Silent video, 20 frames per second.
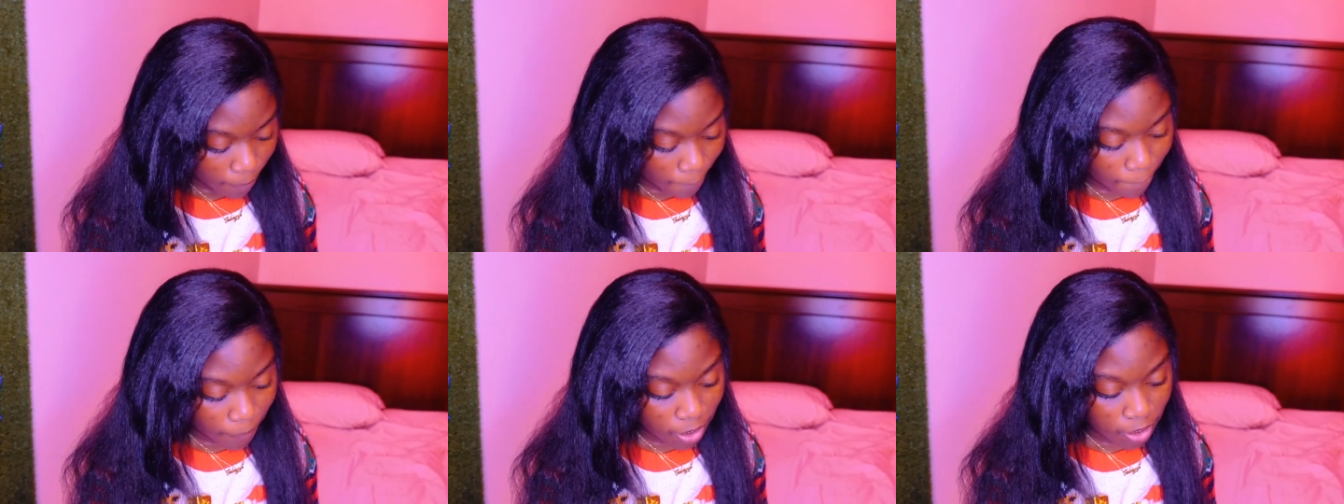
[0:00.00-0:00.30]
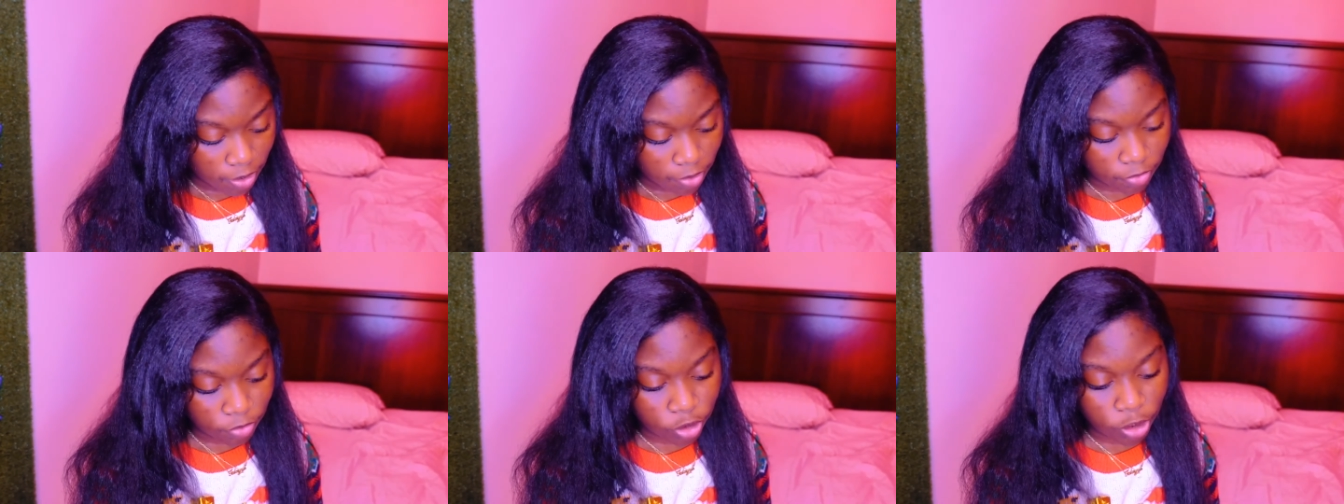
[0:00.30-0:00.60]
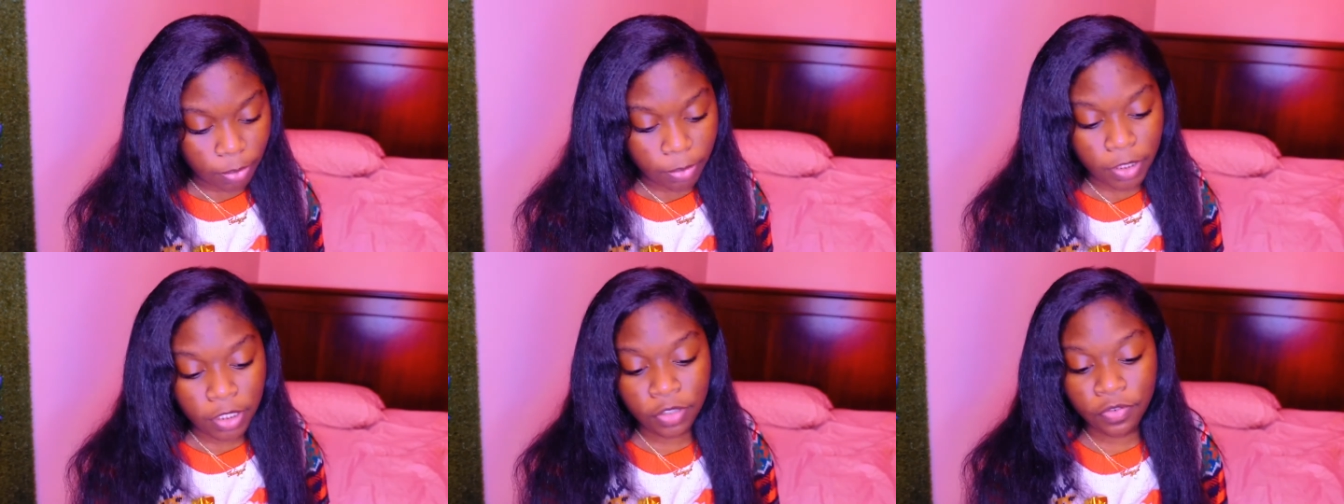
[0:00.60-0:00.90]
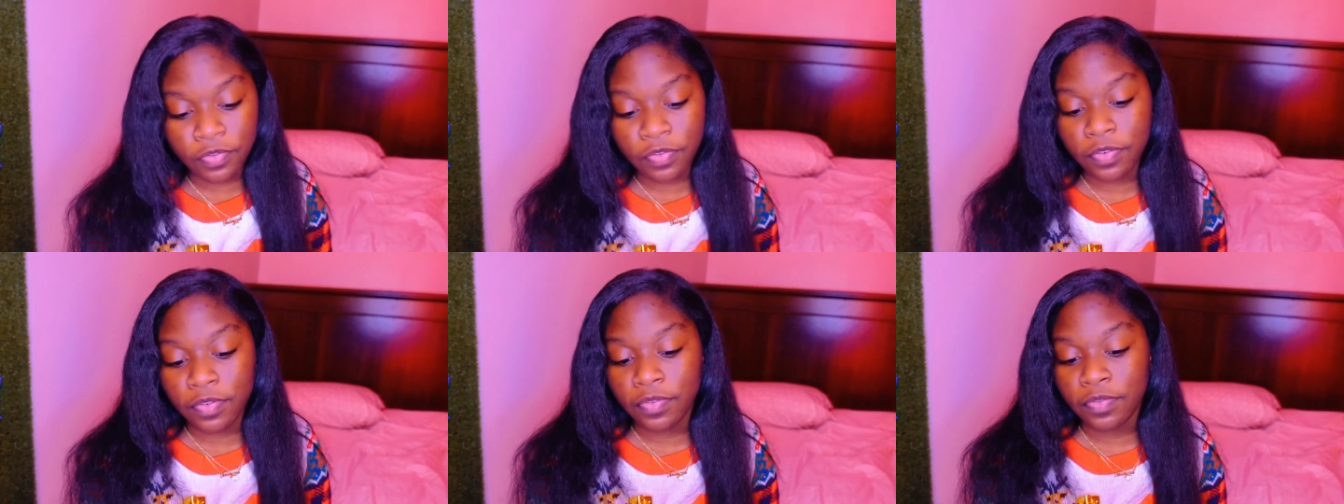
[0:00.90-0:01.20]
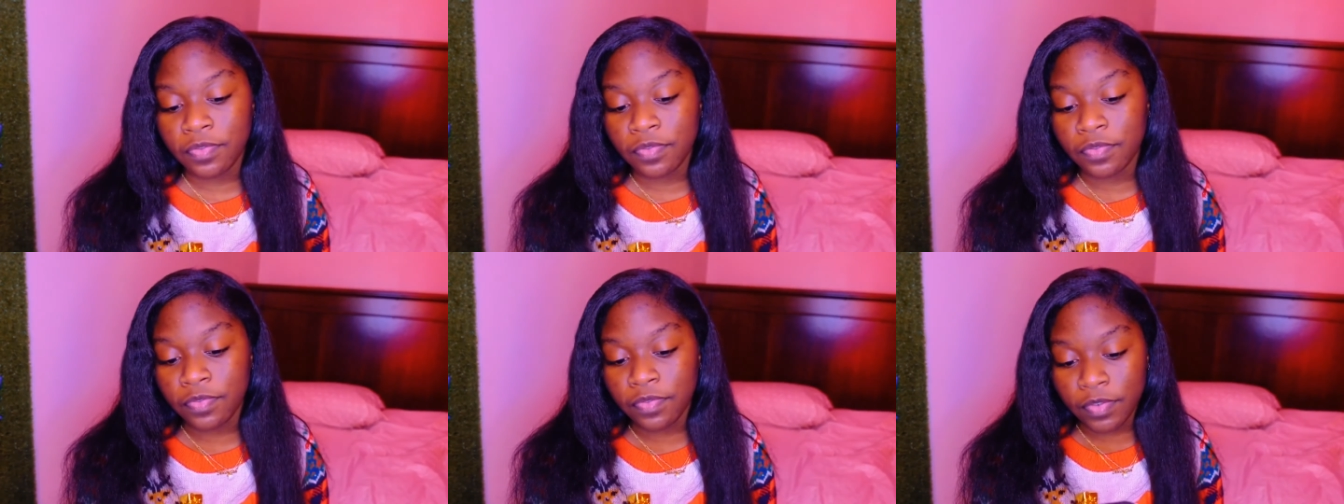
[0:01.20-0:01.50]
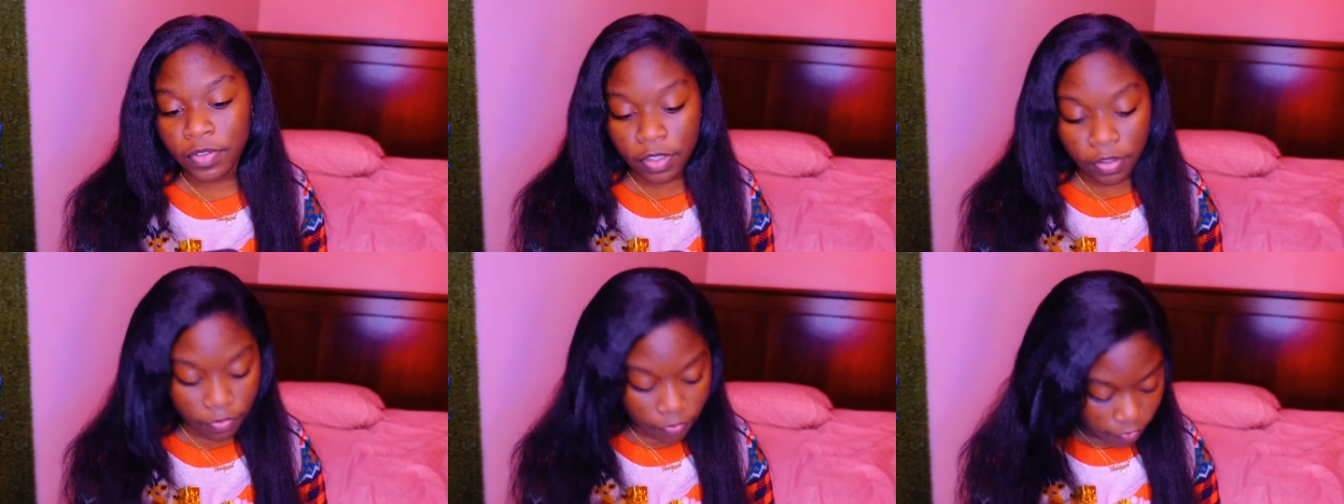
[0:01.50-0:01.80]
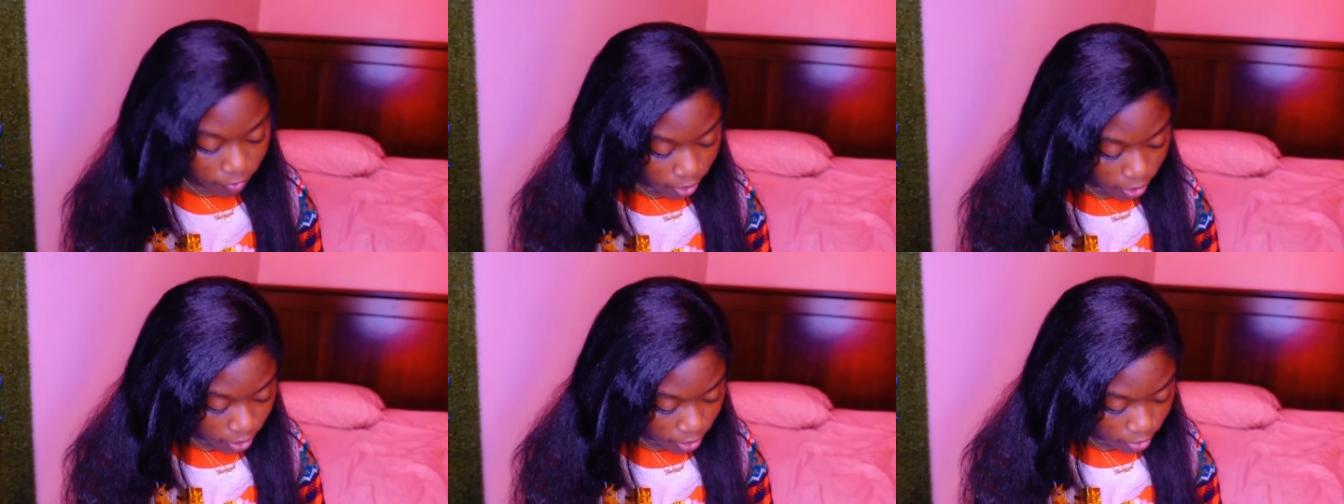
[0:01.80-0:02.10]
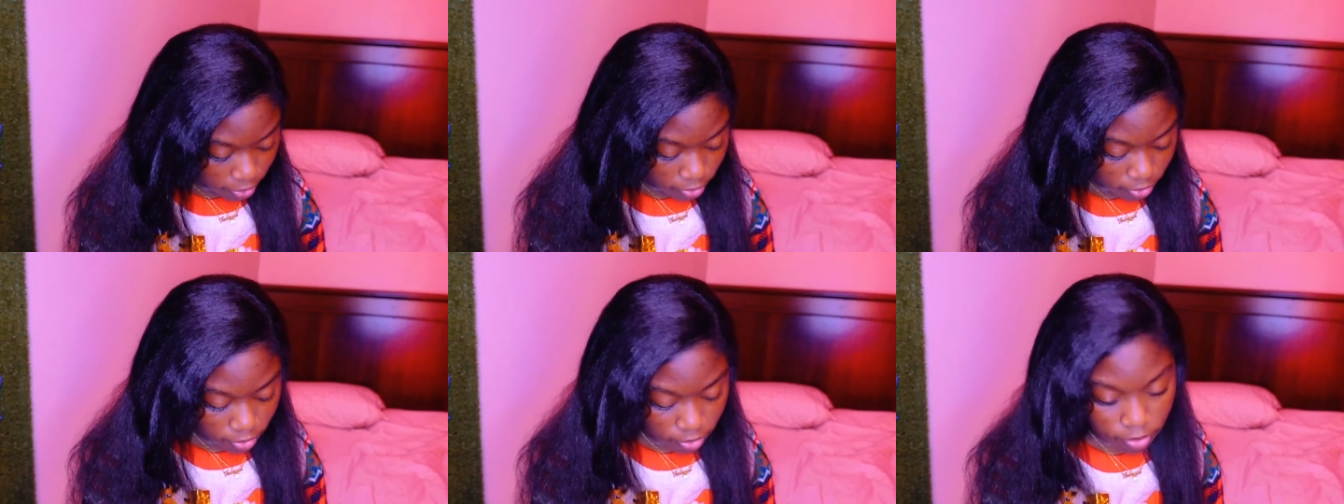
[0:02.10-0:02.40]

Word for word: But yeah, drama def deflect